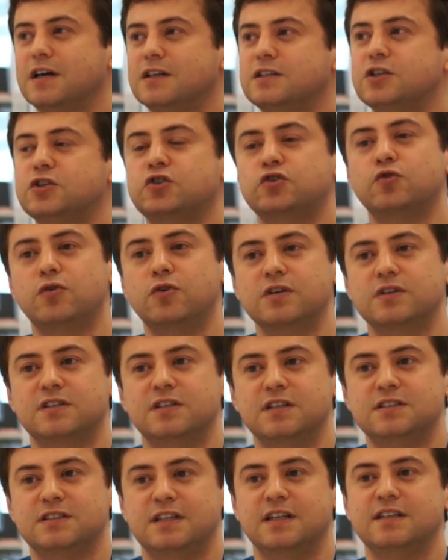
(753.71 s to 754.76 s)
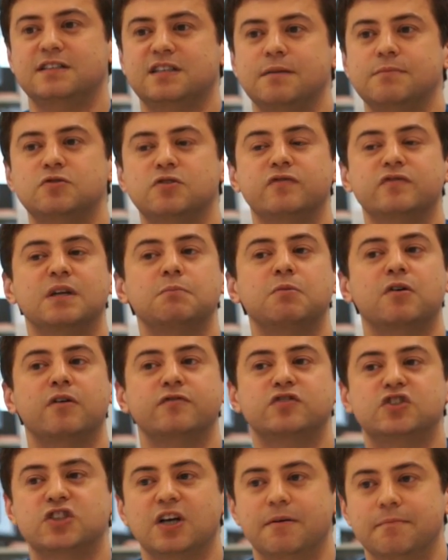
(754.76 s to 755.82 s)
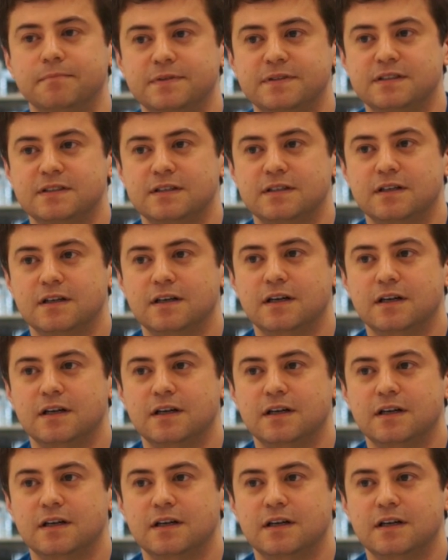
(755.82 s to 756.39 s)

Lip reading: the shortest in terms of number of jumps.